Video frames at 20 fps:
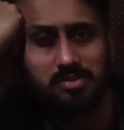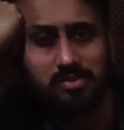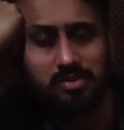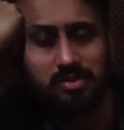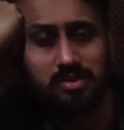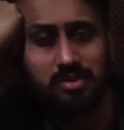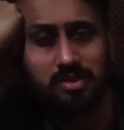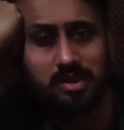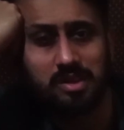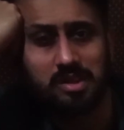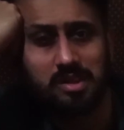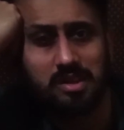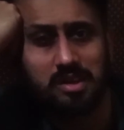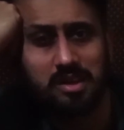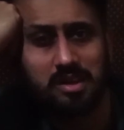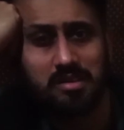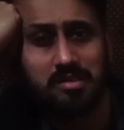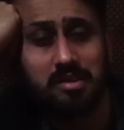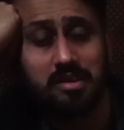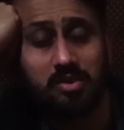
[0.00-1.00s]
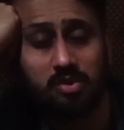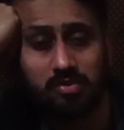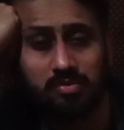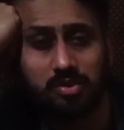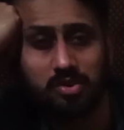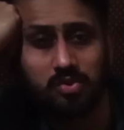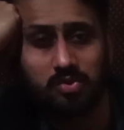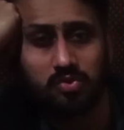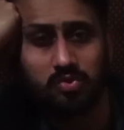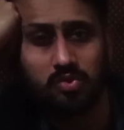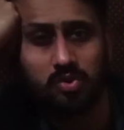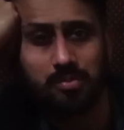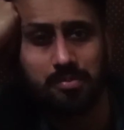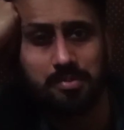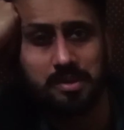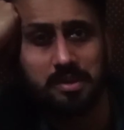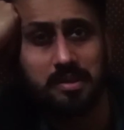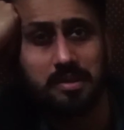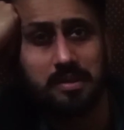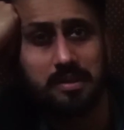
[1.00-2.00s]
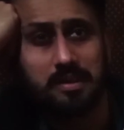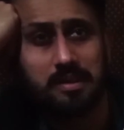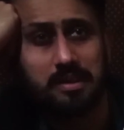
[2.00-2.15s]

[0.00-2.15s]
on fundoscopy.